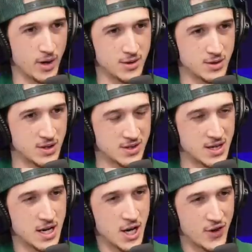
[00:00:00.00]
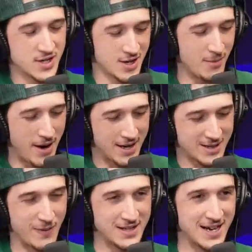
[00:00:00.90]
brakes. Uh, this this
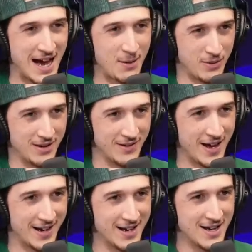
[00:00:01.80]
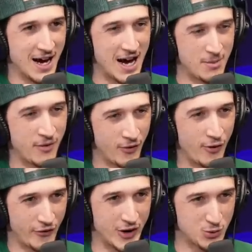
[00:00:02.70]
comeback is meant to happen. Like I am a
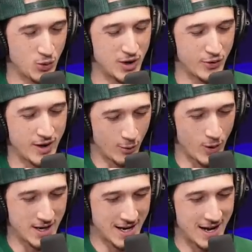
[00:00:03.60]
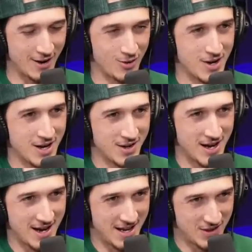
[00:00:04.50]
full fledged believer that right now
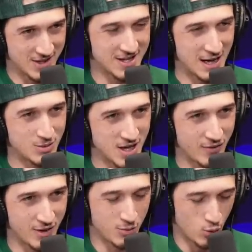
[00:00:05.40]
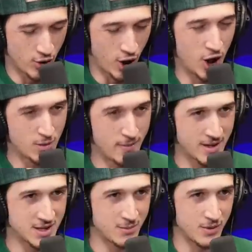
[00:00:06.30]
that this game seven with all the
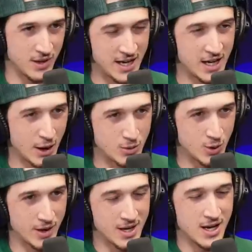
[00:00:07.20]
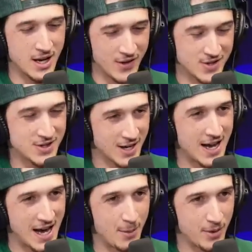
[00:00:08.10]
momentum yeah. leading up to it, this is
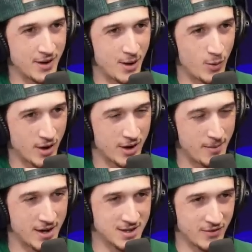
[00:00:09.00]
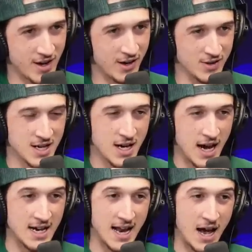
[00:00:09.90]
going to happen, and we are going to make it to the finals.
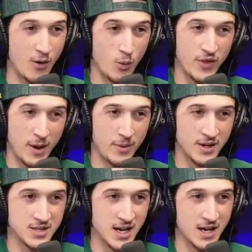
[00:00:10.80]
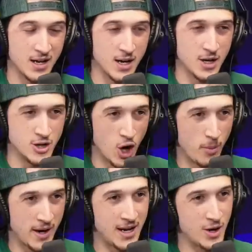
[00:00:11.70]
And now, with that being said,
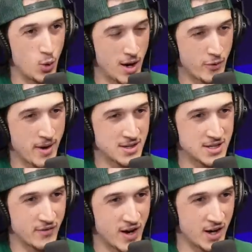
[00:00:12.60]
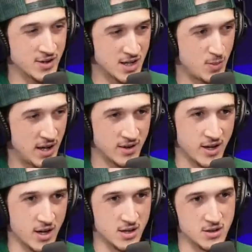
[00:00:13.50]
nobody whoever makes it to the finals is beating
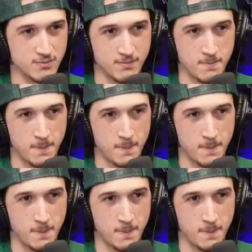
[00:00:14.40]
the Nuggets.